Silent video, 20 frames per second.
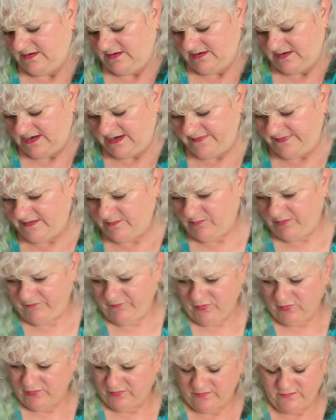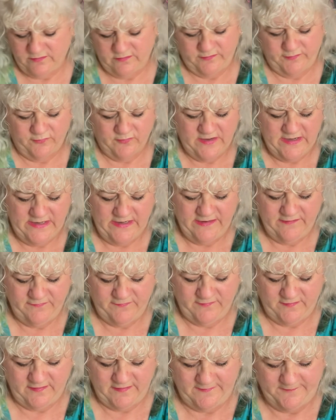And then we've got 3
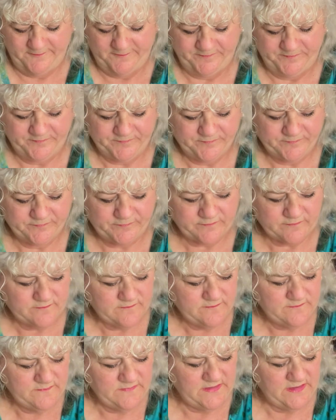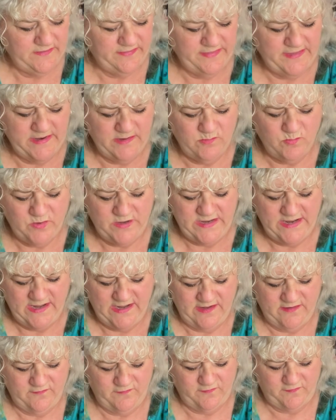left. Then we
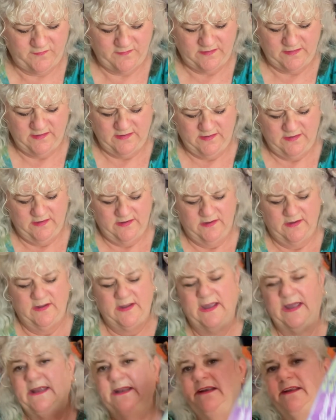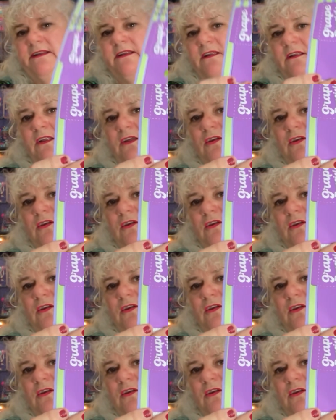have a little